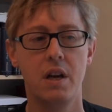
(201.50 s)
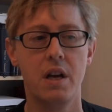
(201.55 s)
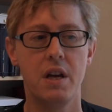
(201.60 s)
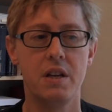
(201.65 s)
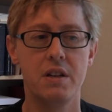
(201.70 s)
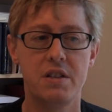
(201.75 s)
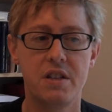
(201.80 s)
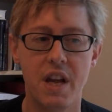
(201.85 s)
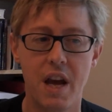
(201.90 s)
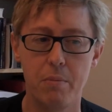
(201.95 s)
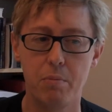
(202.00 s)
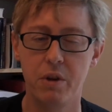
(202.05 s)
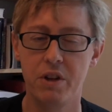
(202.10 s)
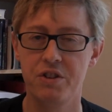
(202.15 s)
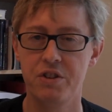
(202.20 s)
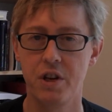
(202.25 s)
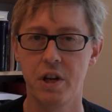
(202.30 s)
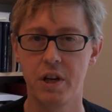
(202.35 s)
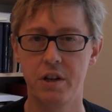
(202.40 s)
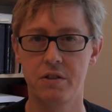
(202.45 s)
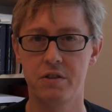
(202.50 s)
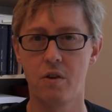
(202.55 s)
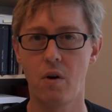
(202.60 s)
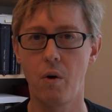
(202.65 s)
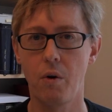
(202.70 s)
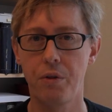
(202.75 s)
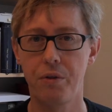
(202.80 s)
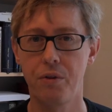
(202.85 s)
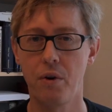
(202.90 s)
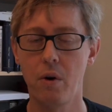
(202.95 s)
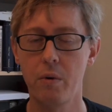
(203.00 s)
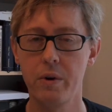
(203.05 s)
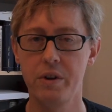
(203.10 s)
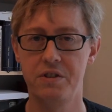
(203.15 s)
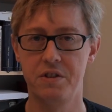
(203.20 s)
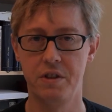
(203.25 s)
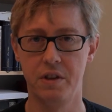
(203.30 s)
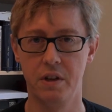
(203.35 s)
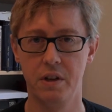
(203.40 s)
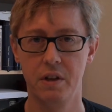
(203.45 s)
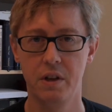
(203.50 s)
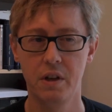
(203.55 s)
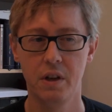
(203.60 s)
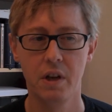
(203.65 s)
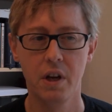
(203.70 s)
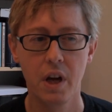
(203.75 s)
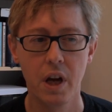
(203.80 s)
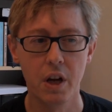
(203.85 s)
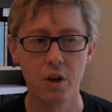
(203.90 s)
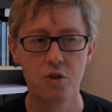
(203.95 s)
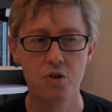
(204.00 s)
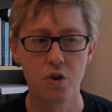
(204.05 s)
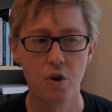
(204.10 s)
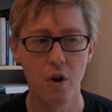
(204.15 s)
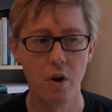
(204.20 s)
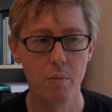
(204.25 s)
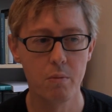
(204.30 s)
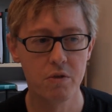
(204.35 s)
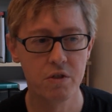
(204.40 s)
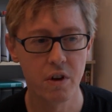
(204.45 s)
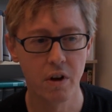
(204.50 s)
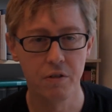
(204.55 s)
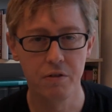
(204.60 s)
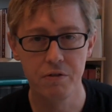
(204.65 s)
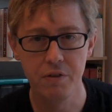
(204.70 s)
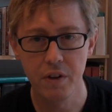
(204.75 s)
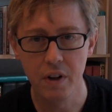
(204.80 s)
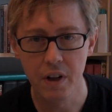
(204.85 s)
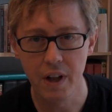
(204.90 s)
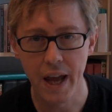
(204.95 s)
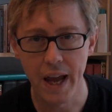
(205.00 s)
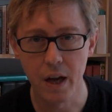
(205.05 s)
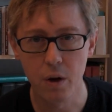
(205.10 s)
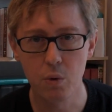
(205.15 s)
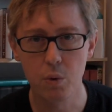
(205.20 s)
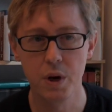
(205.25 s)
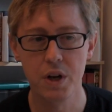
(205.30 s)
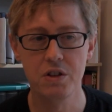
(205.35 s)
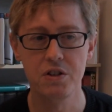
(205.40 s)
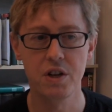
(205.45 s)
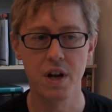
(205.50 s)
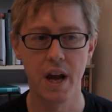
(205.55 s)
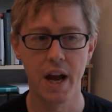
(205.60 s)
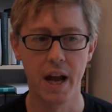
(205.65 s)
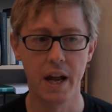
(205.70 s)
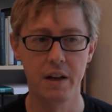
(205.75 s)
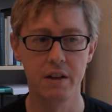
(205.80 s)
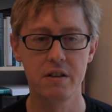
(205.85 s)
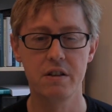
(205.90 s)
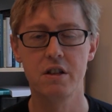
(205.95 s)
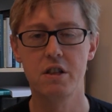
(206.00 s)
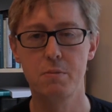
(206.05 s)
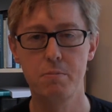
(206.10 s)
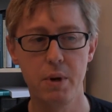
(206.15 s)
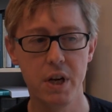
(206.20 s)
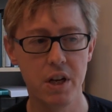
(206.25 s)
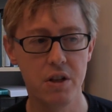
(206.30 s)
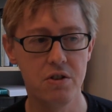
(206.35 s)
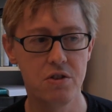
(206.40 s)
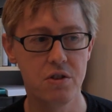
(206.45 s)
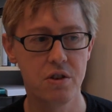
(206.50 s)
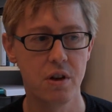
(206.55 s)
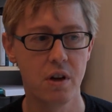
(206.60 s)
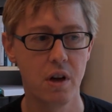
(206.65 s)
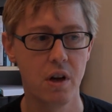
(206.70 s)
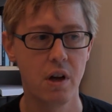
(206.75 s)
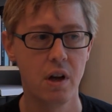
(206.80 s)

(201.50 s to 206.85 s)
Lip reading: establish its authority in terms of language and speech?